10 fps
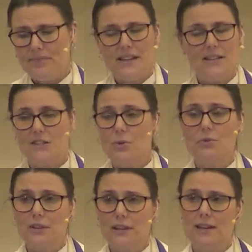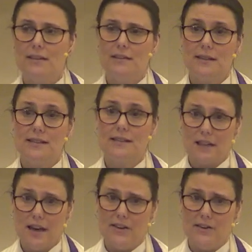it is only this
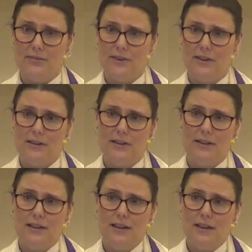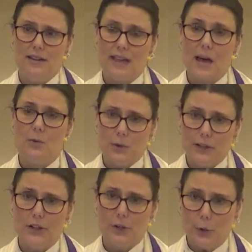love that
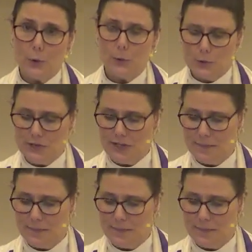will hold.